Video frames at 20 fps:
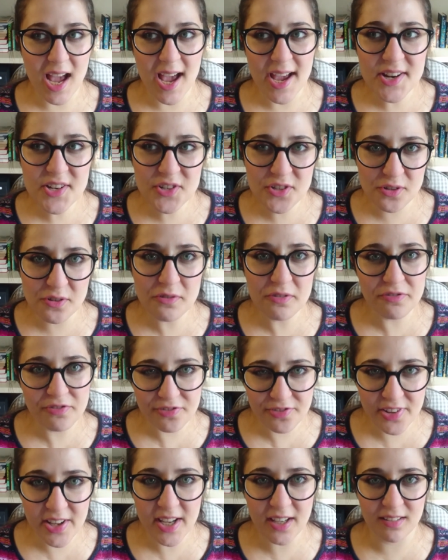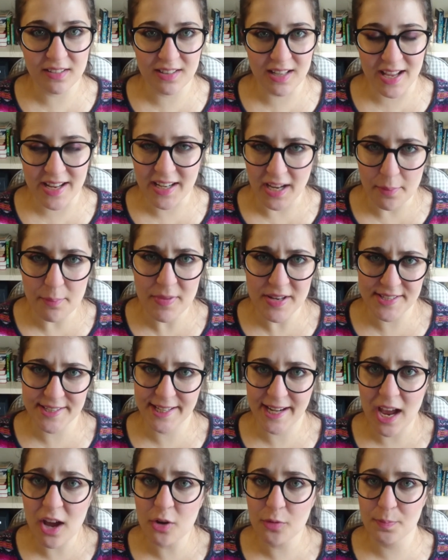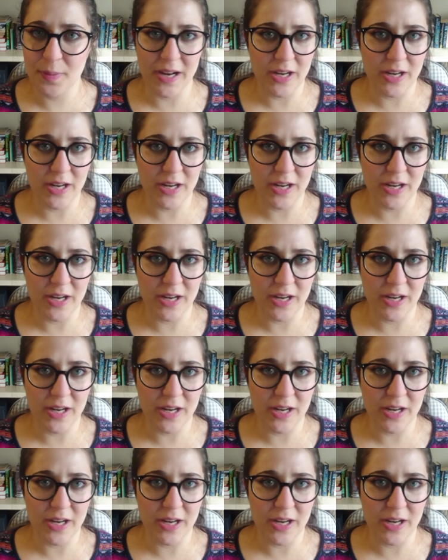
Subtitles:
I do feel like I'm missing out